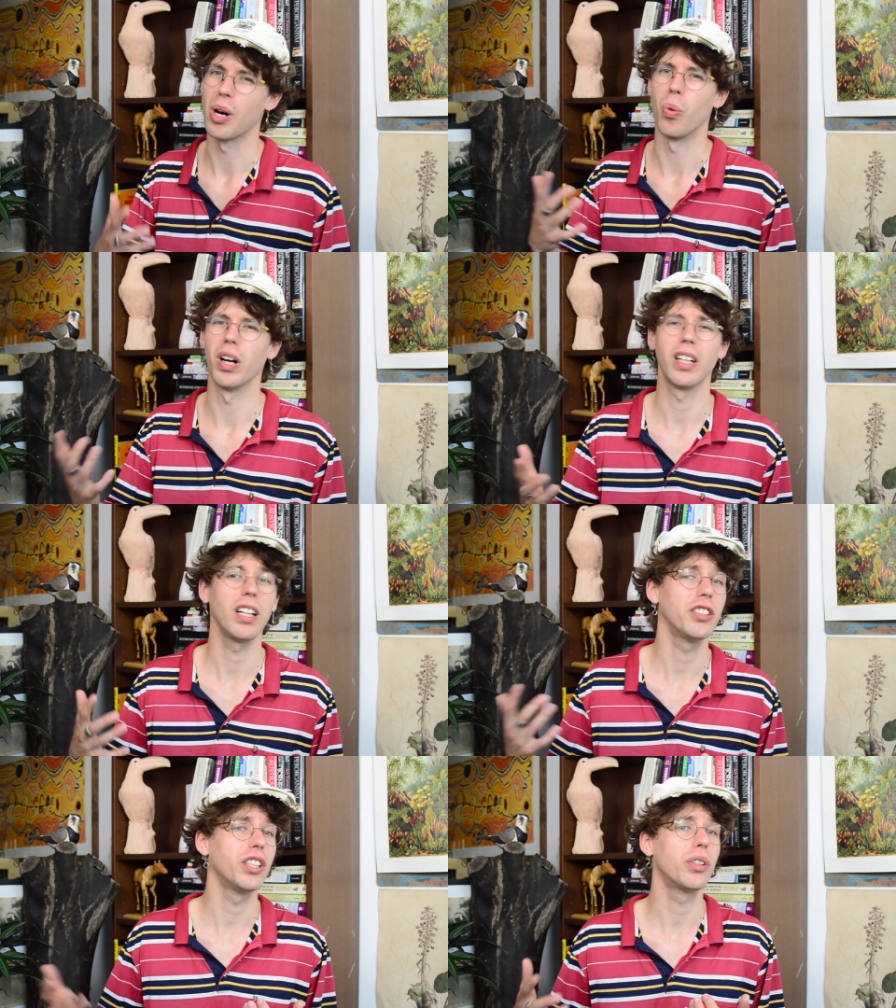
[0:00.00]
While
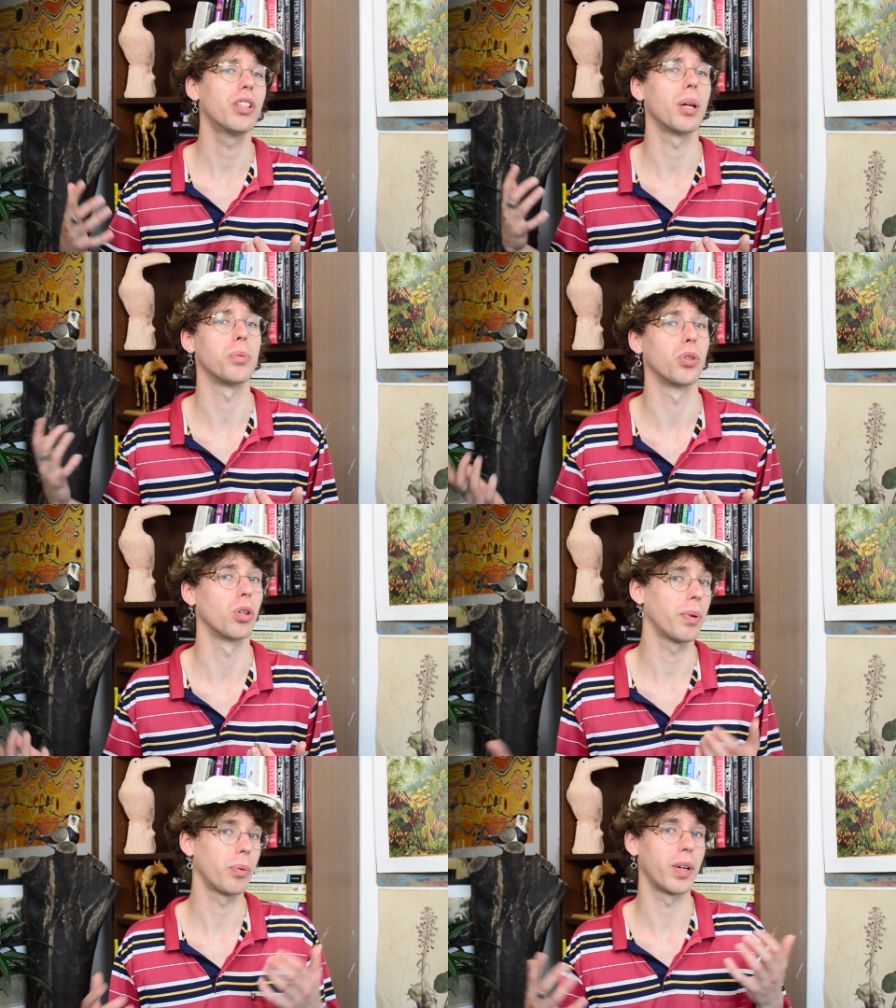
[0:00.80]
algae could
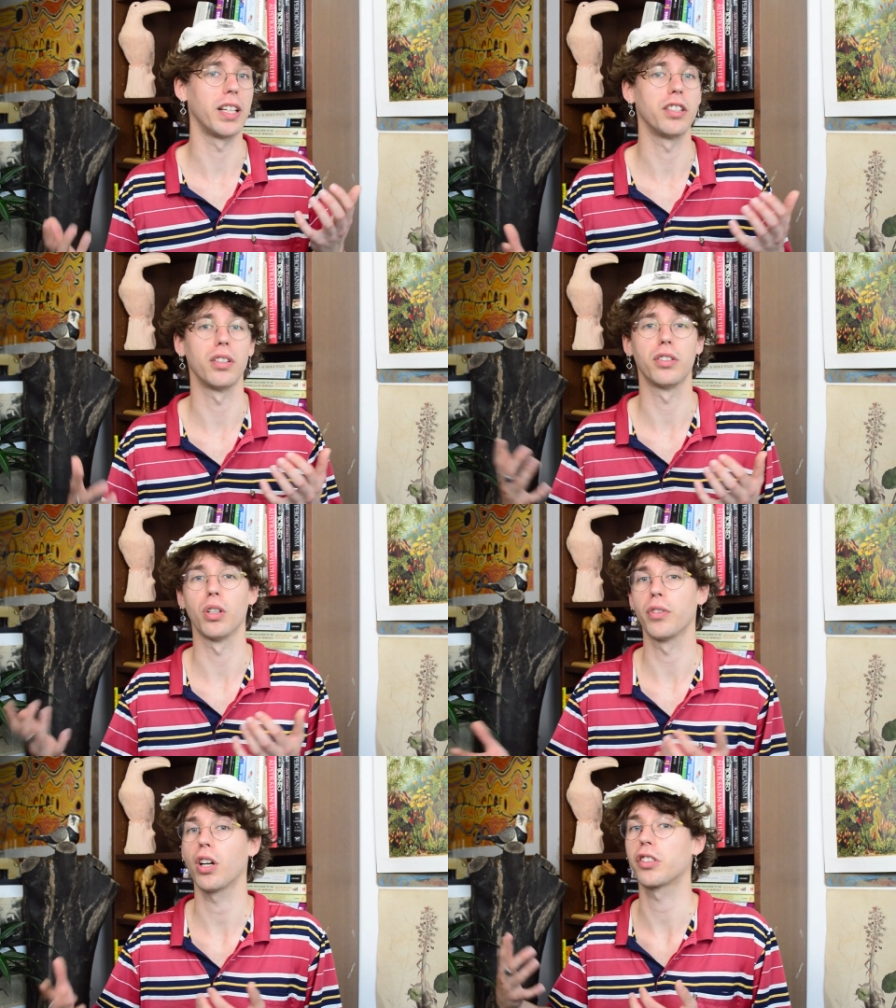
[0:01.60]
absorb and release
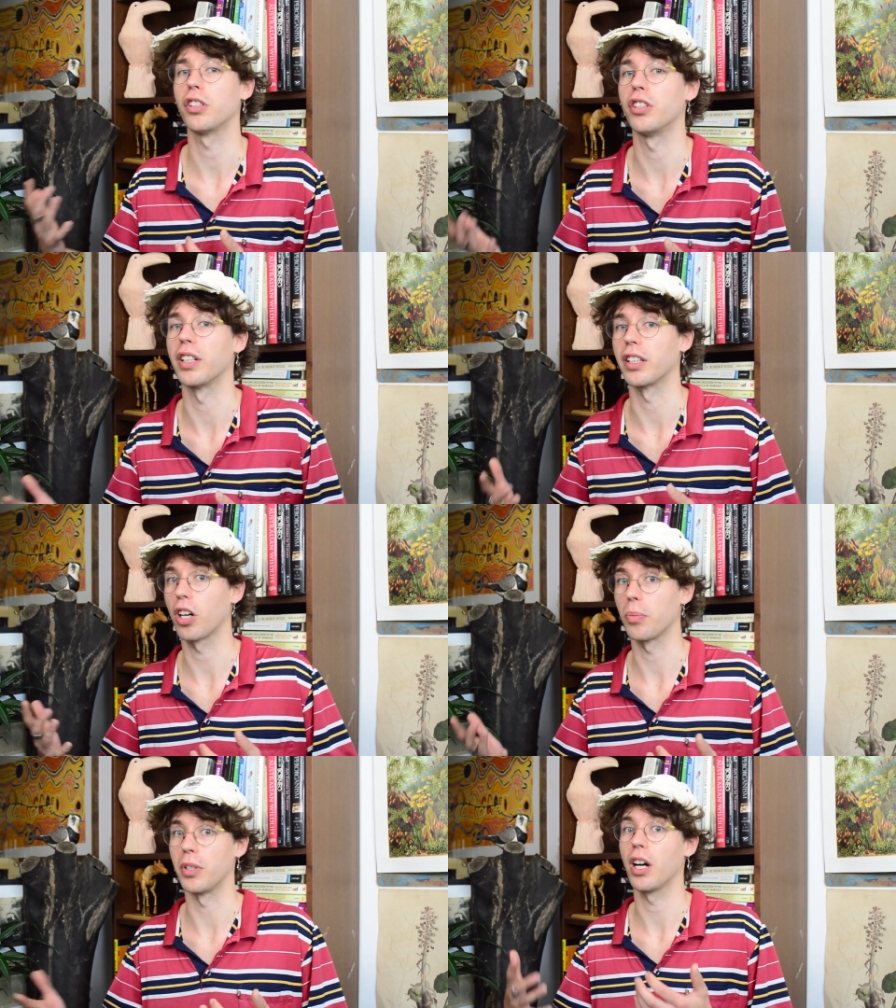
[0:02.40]
dissolved oxygen and
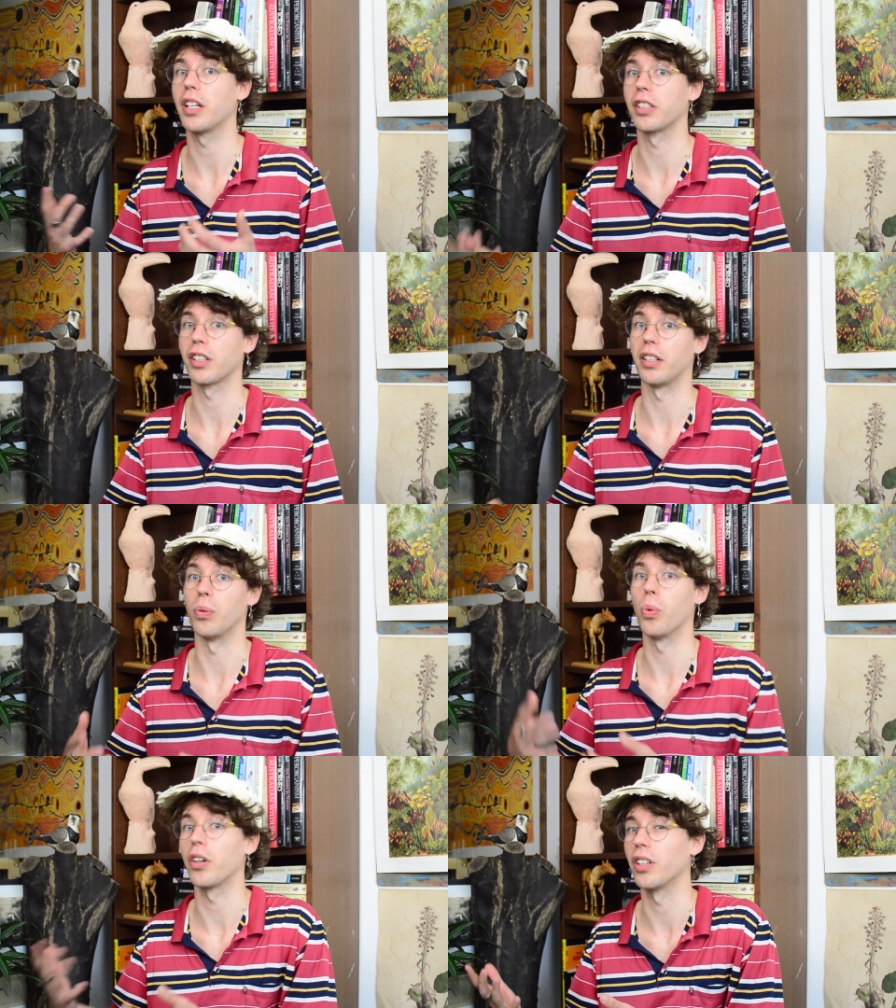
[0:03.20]
carbon dioxide
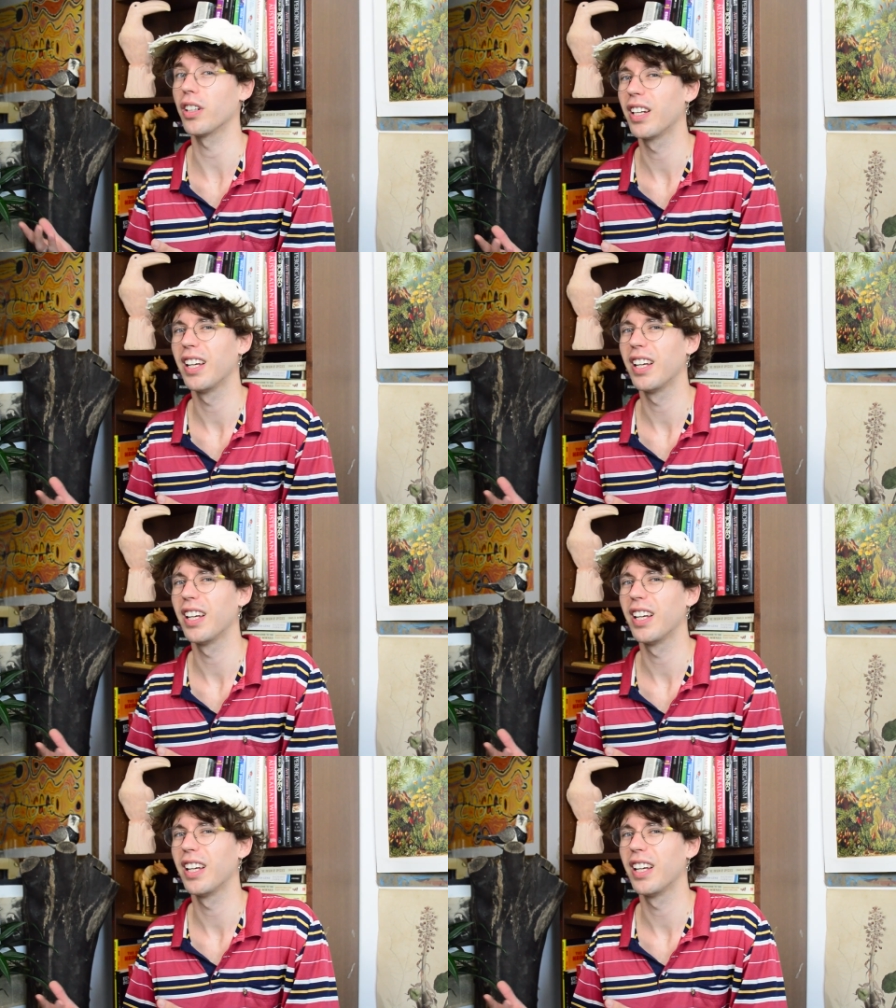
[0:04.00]
in water,